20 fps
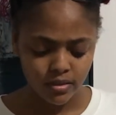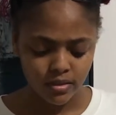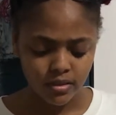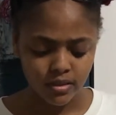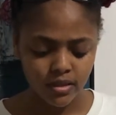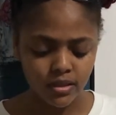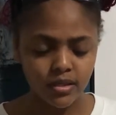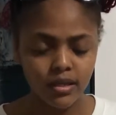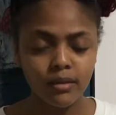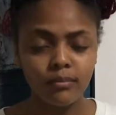
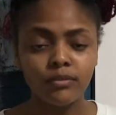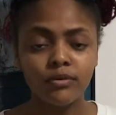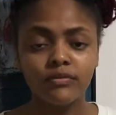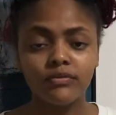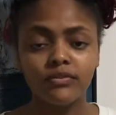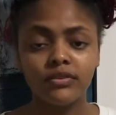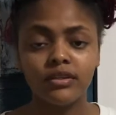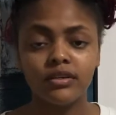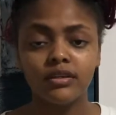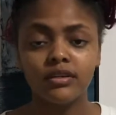the name of
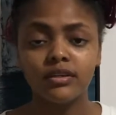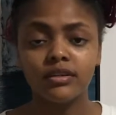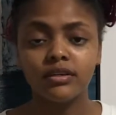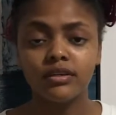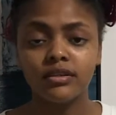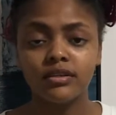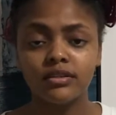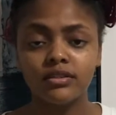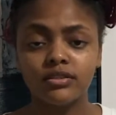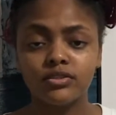
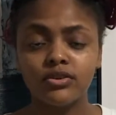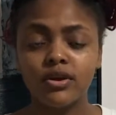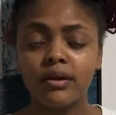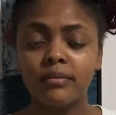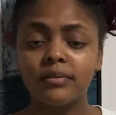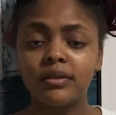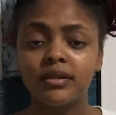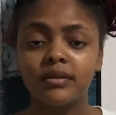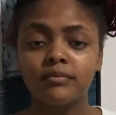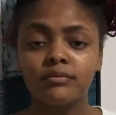the scrub
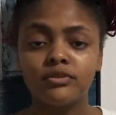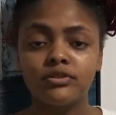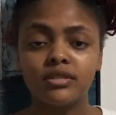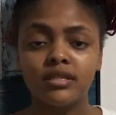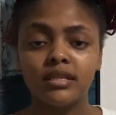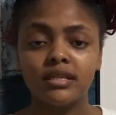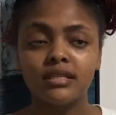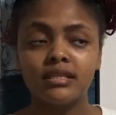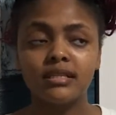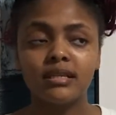that I'm using.
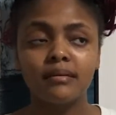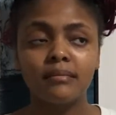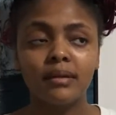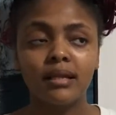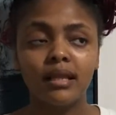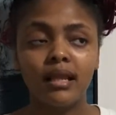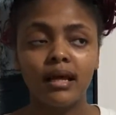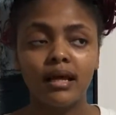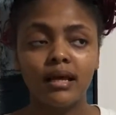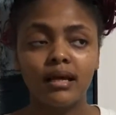It's
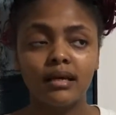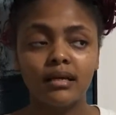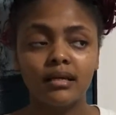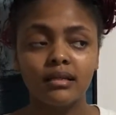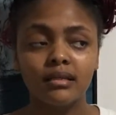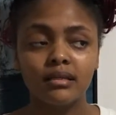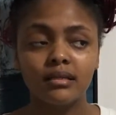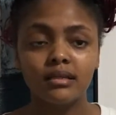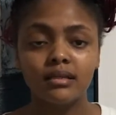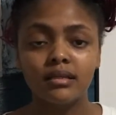Himalaya.
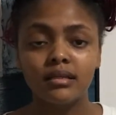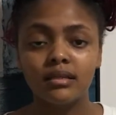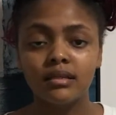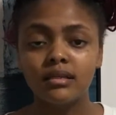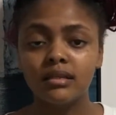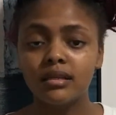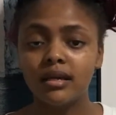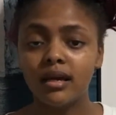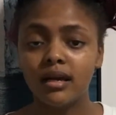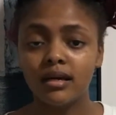
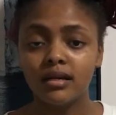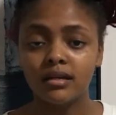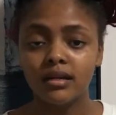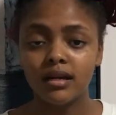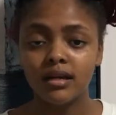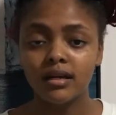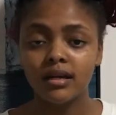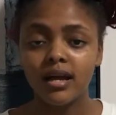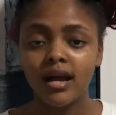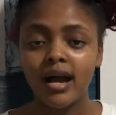Yeah,
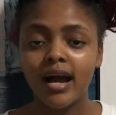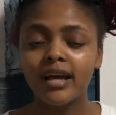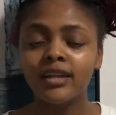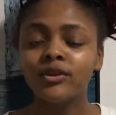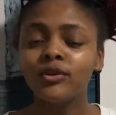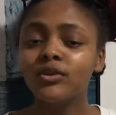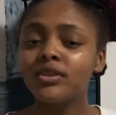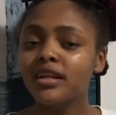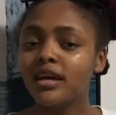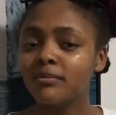I
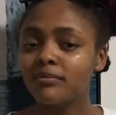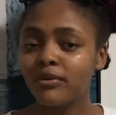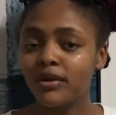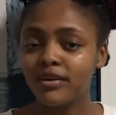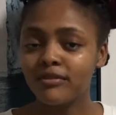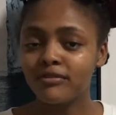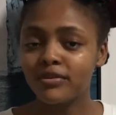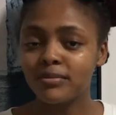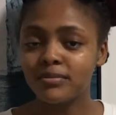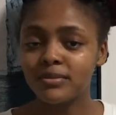know that brand from